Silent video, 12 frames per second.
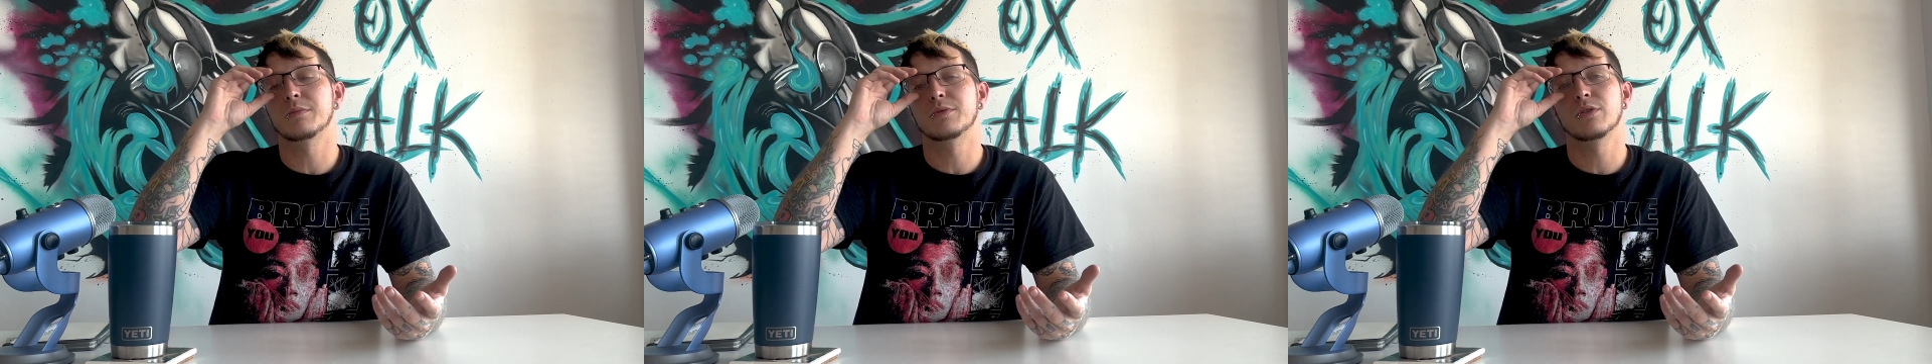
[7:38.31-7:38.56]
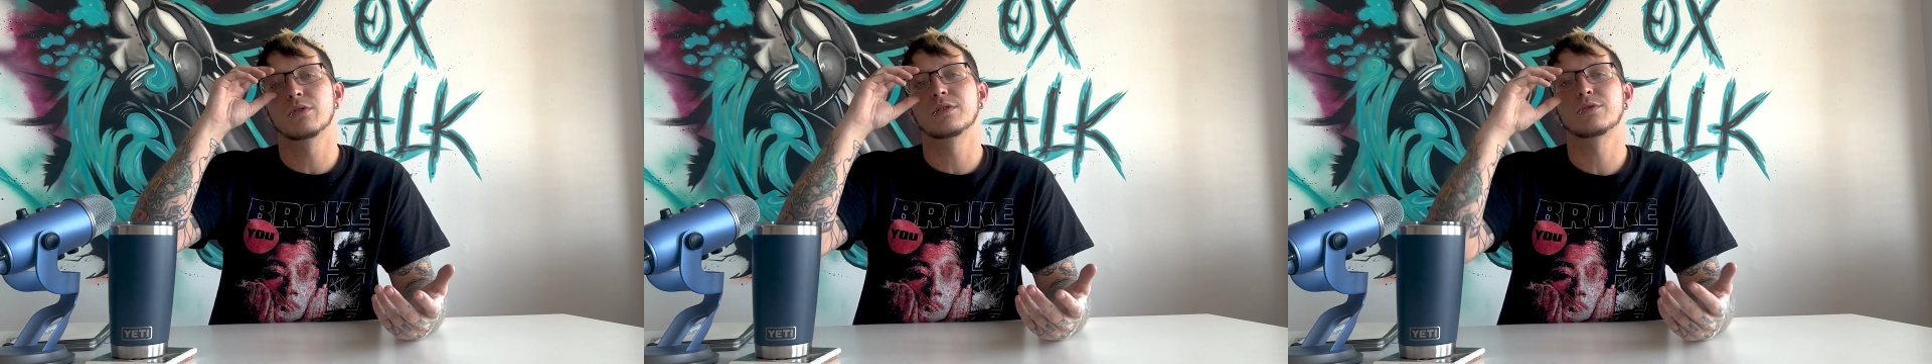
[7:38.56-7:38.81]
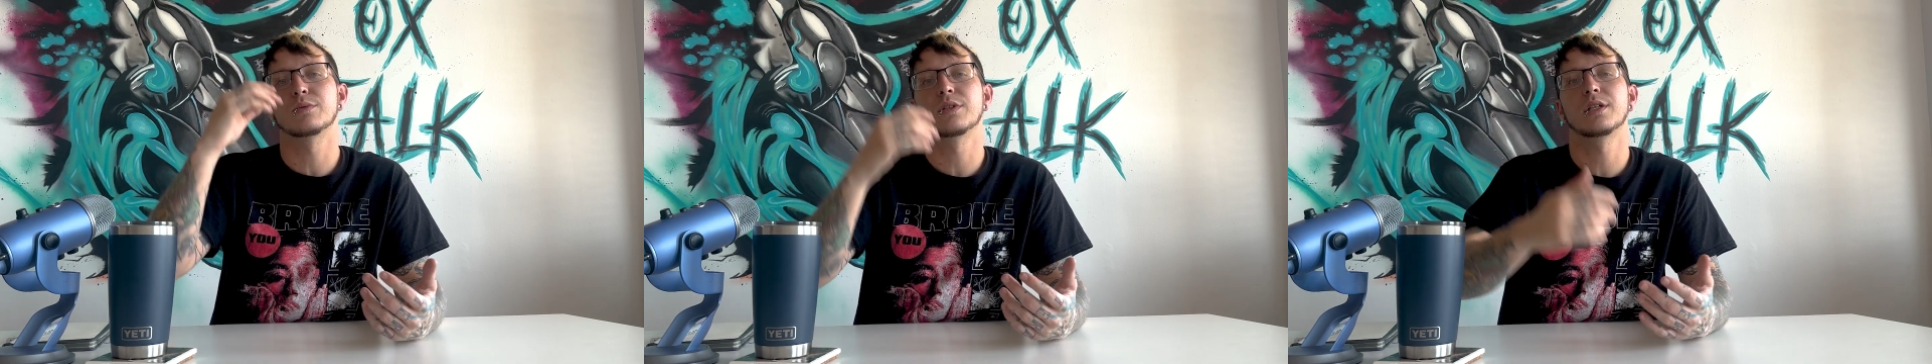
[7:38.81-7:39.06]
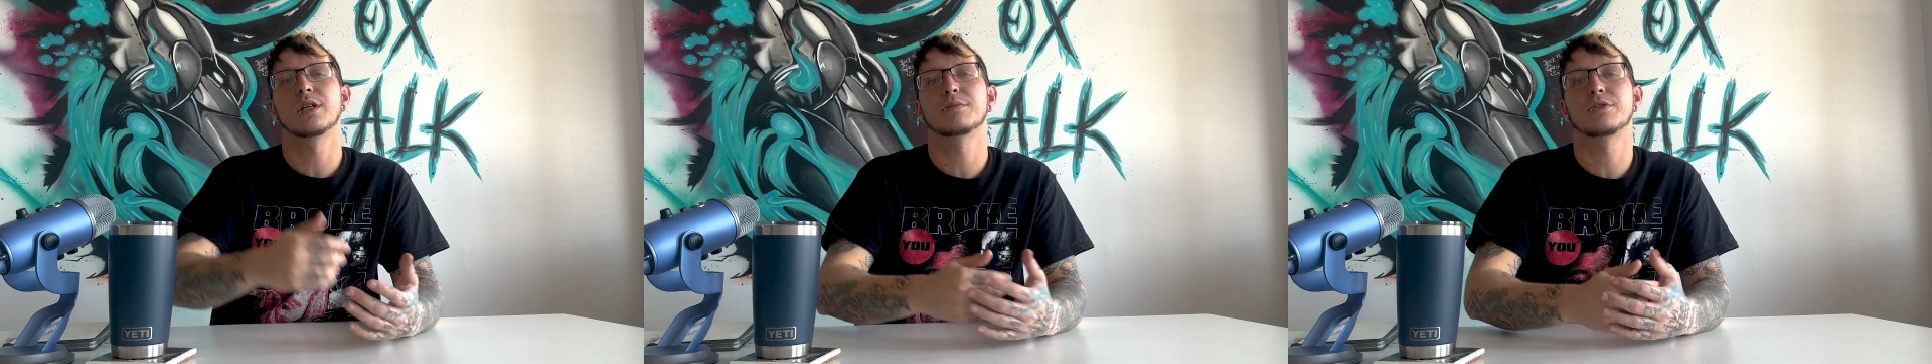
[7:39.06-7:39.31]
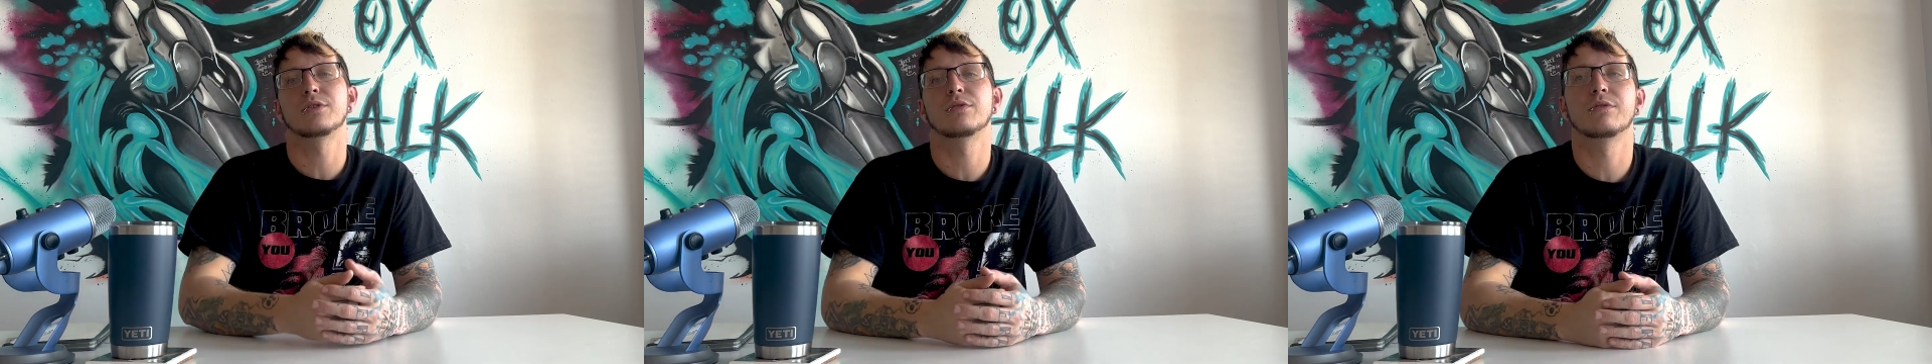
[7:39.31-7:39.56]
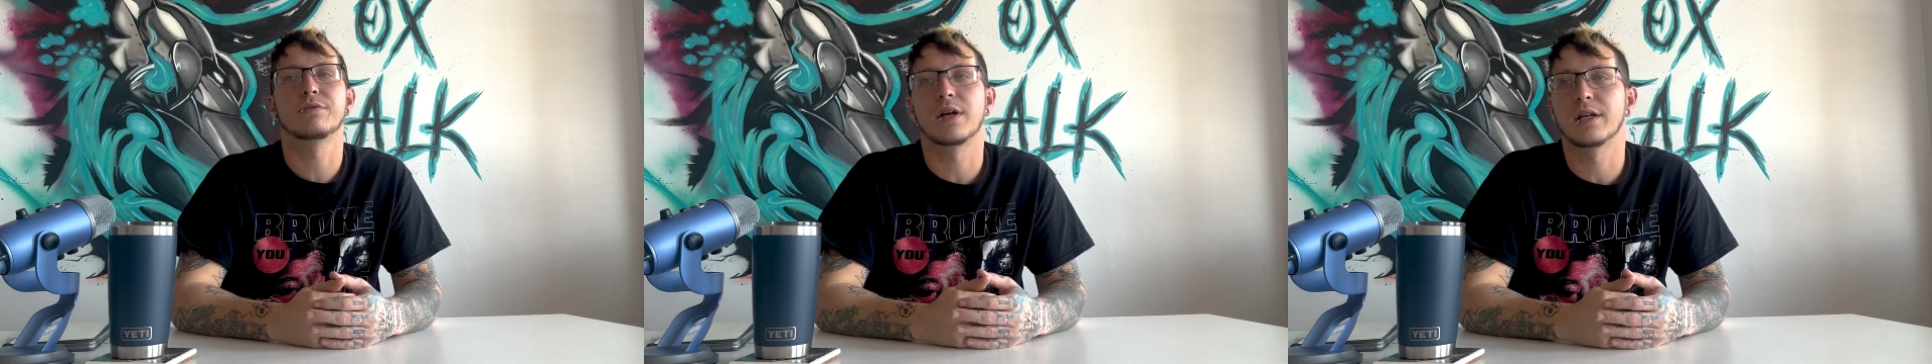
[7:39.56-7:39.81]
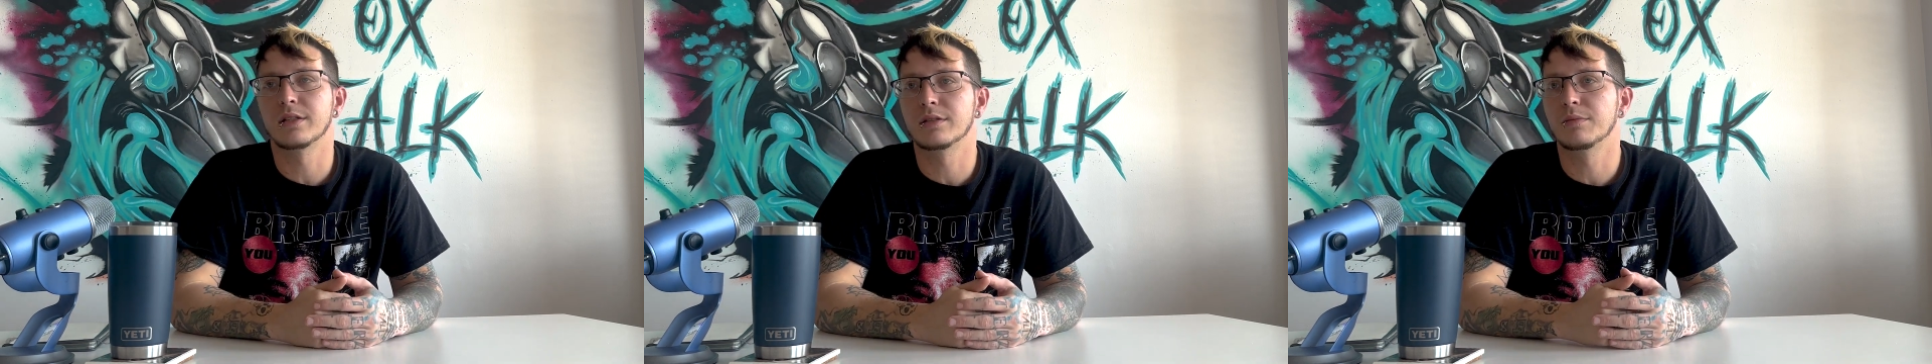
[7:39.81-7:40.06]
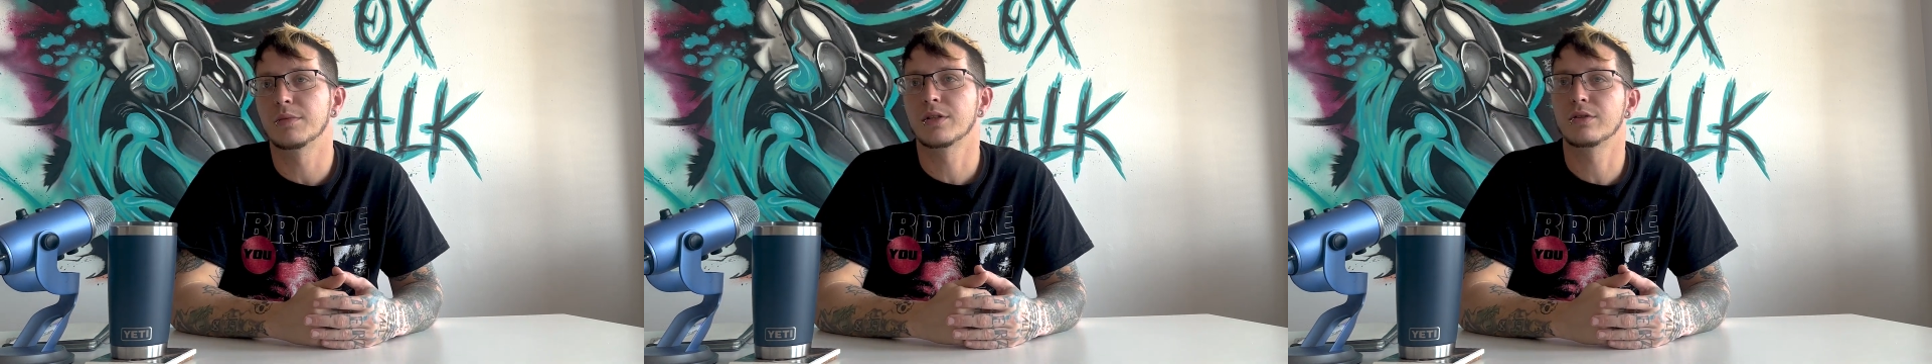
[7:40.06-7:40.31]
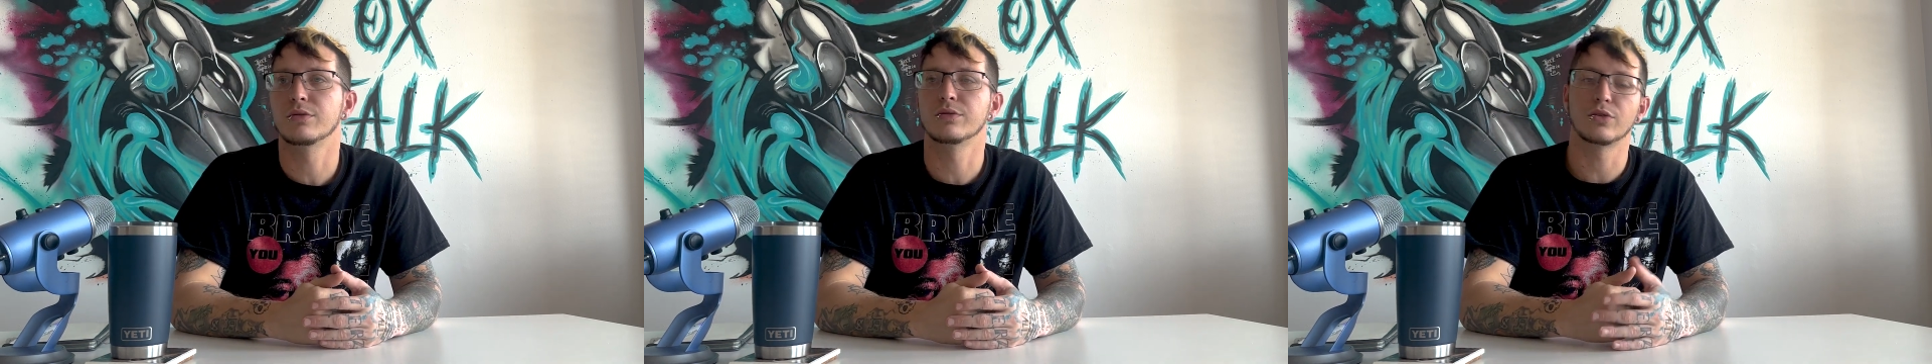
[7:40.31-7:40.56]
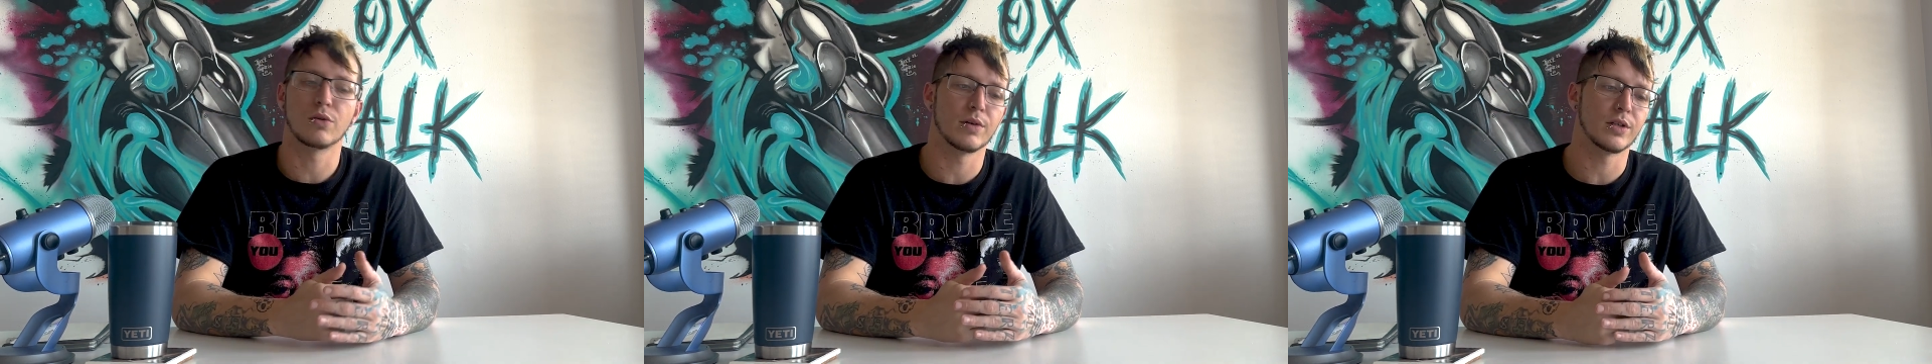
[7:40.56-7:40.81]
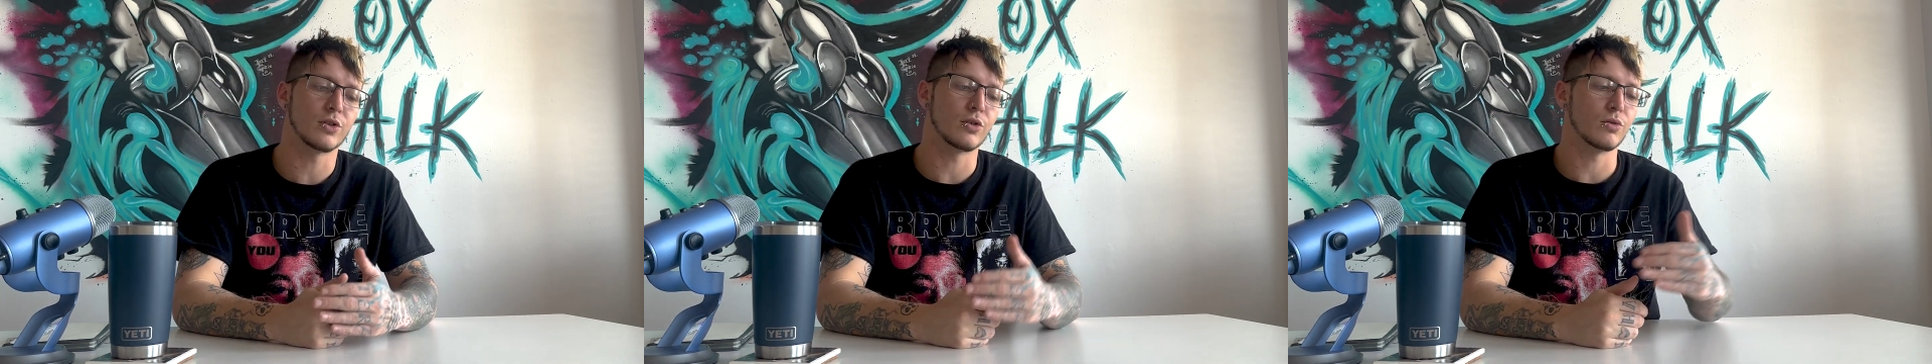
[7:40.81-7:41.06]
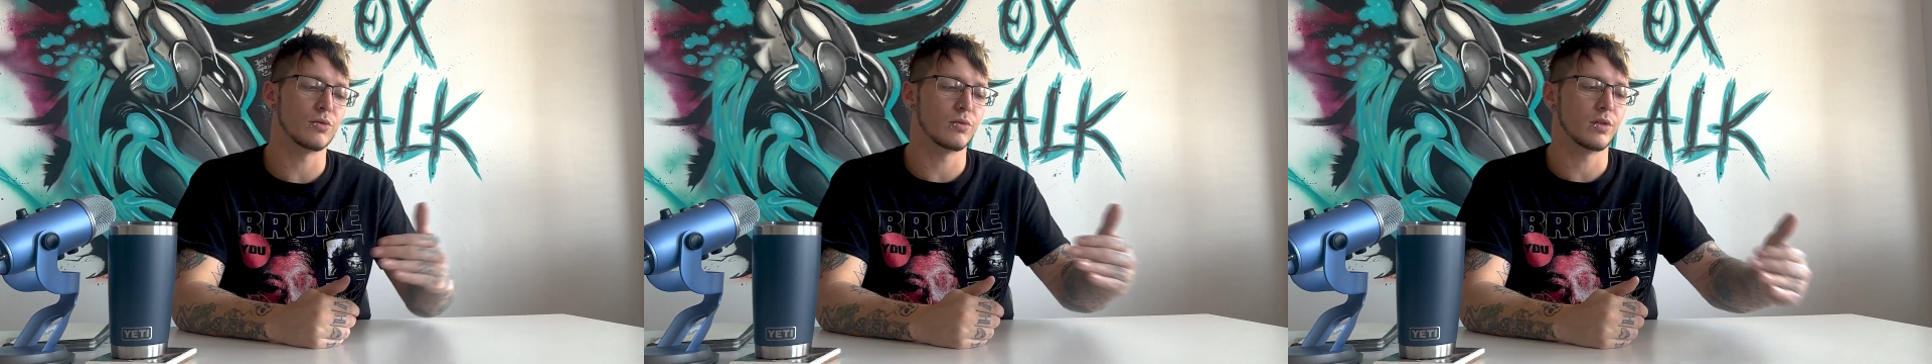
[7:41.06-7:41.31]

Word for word: So it's really up to you and finding somebody who's going to